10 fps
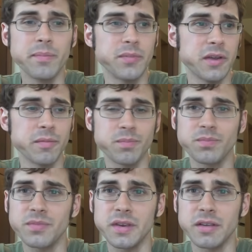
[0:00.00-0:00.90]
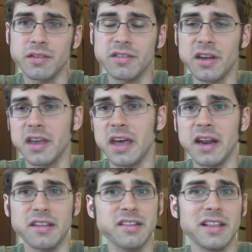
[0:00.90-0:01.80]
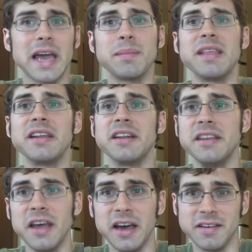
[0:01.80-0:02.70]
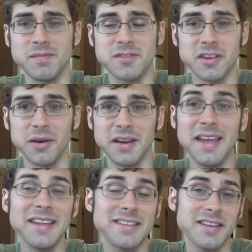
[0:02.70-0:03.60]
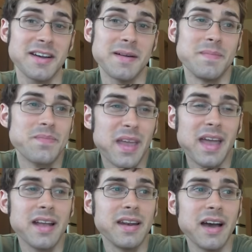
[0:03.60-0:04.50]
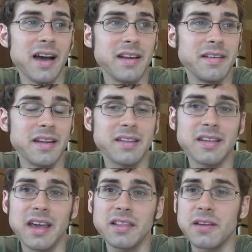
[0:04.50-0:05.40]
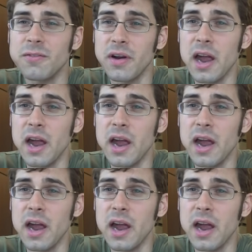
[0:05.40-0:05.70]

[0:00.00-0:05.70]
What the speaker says: You're sucking on a slimy little nut, so it's not exactly for